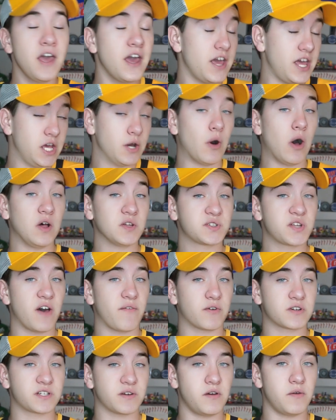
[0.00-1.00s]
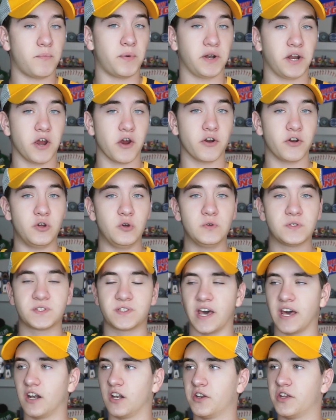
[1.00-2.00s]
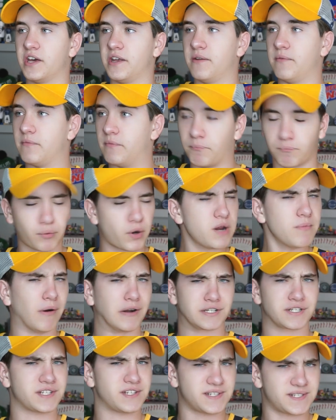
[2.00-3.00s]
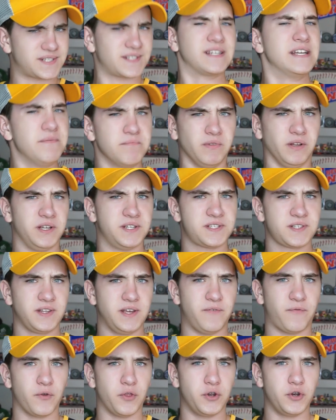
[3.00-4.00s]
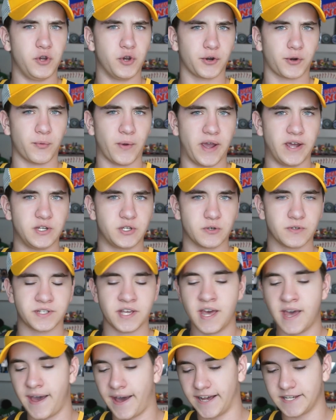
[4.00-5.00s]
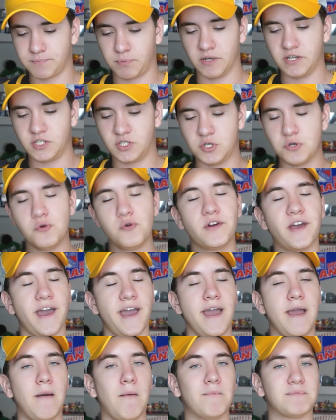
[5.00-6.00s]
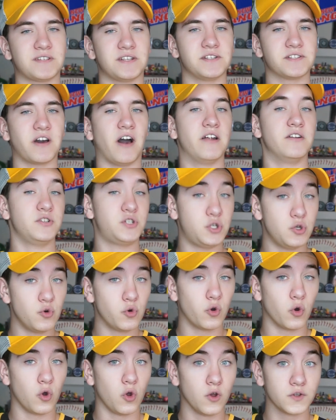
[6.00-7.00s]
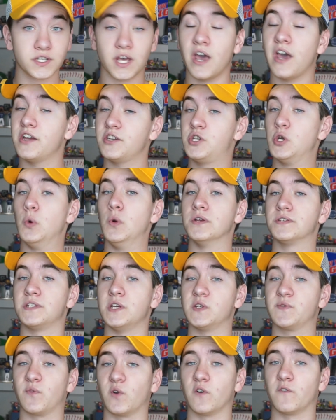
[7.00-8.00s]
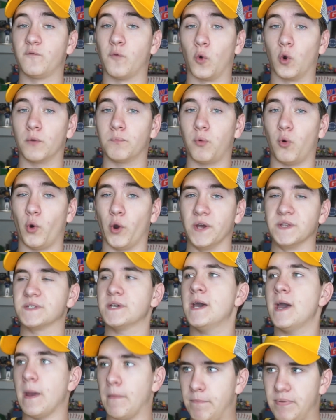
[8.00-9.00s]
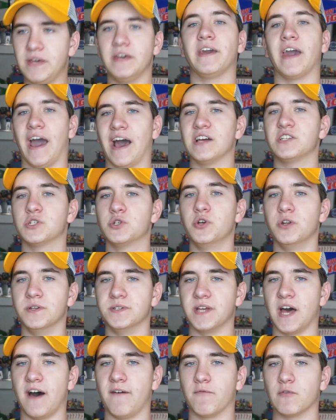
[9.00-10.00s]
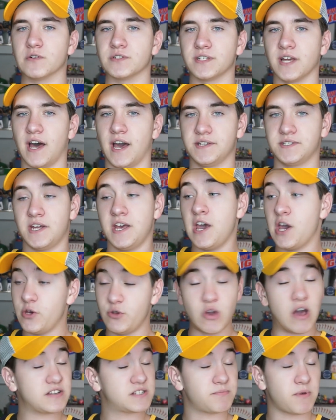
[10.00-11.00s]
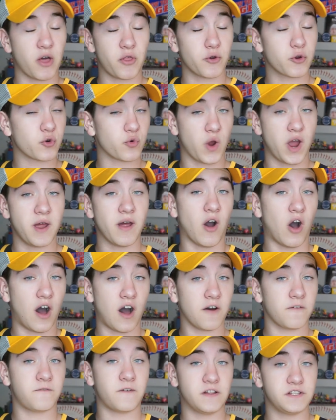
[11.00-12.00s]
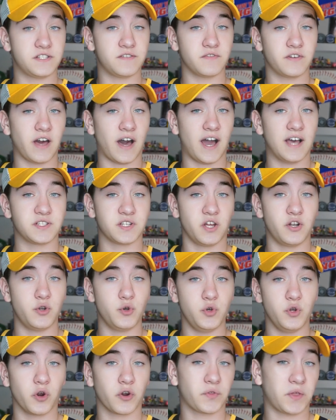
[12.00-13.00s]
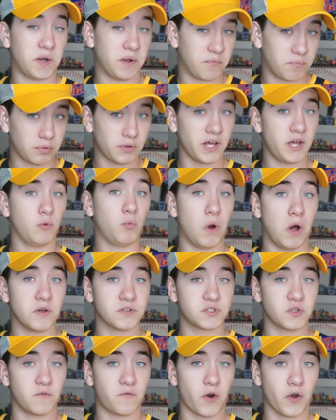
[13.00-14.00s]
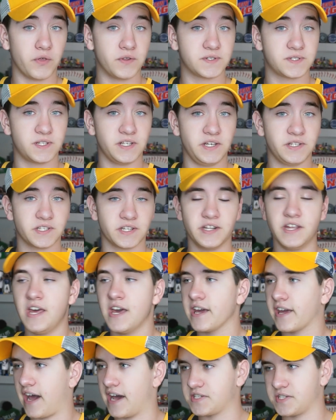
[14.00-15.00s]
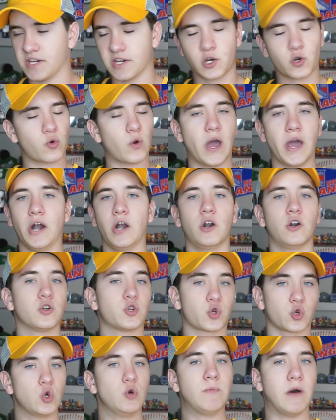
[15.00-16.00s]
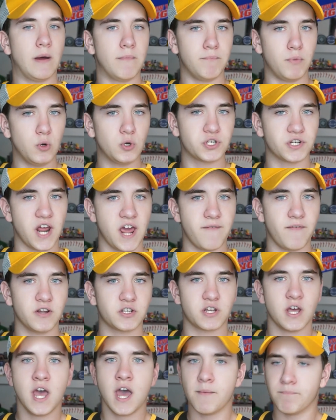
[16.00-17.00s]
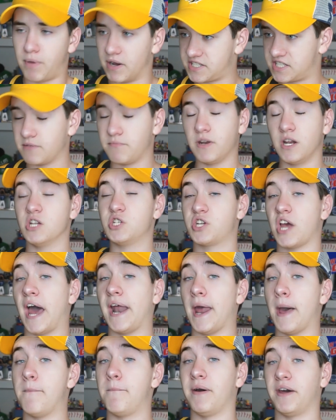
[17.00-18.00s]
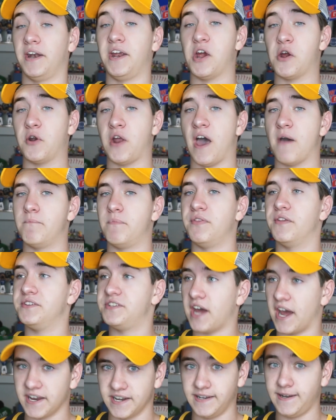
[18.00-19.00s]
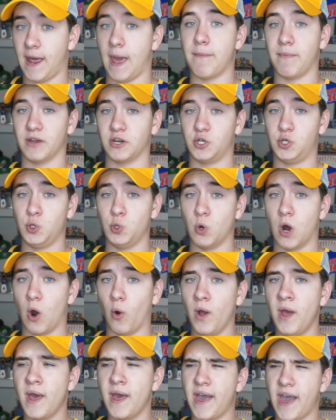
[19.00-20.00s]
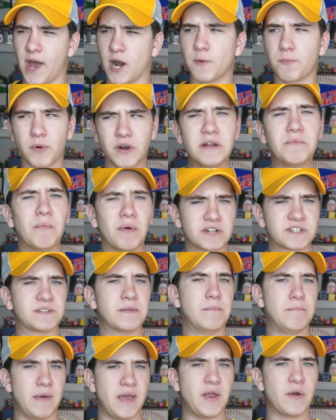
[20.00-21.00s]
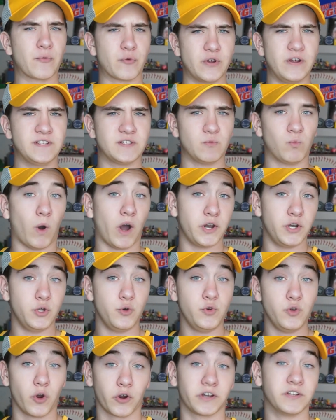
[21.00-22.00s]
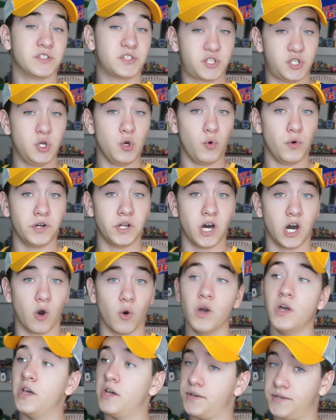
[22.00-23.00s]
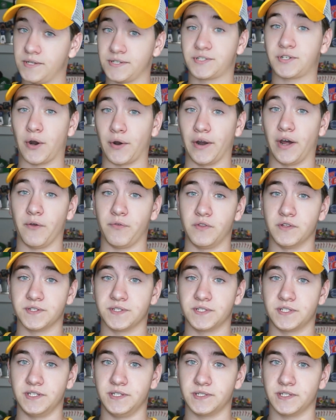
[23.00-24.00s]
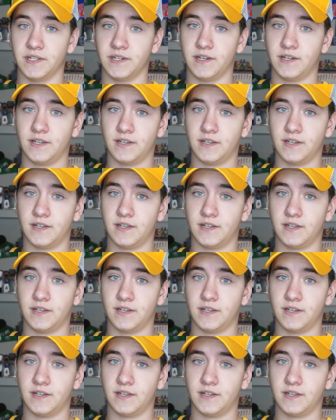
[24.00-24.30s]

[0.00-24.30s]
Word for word: You also have Artemi Panarin, who settled in pretty much seamlessly for the New York Rangers, has played two games and has gotten two goals, two assists for four points, being as good as advertised. You have some other great offensive guys on New York that have played well so far this season, guys like Kreider, Trouba, and Buchnevich, but Zibanejad and Panarin have been the dynamic duo and are pretty much the main reason why New York is 2-0 to start out this season.